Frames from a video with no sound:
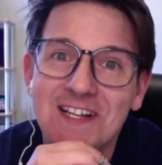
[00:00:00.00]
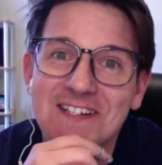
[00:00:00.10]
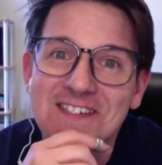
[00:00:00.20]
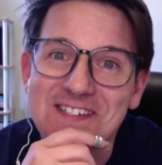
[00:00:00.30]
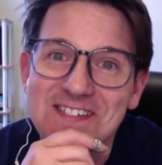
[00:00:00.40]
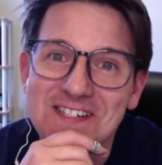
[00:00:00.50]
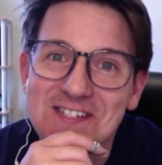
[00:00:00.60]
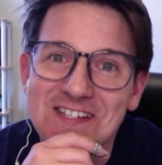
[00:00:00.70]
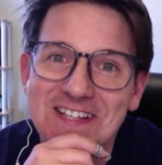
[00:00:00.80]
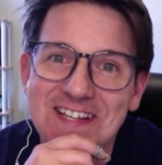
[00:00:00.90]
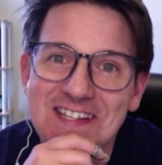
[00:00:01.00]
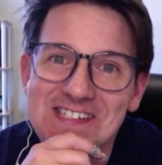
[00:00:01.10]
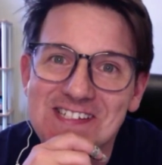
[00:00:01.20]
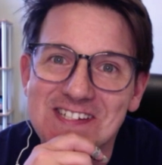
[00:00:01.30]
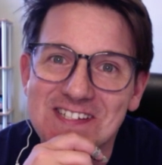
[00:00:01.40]
to send to the kids
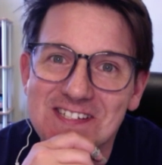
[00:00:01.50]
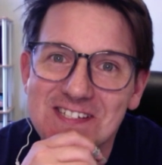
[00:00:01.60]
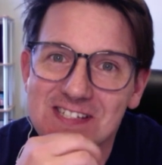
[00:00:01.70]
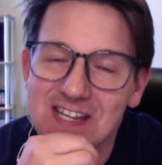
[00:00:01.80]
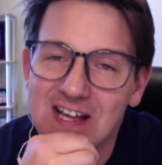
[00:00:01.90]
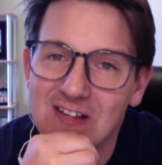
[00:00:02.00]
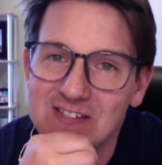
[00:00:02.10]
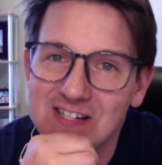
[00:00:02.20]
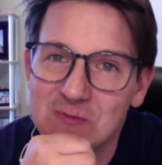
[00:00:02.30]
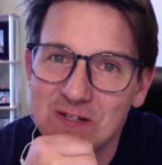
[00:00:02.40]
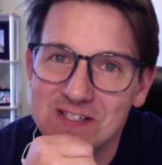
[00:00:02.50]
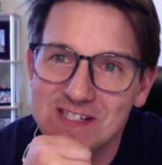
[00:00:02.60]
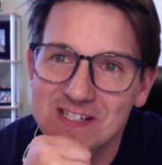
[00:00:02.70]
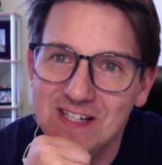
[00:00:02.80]
to say how neat it was that he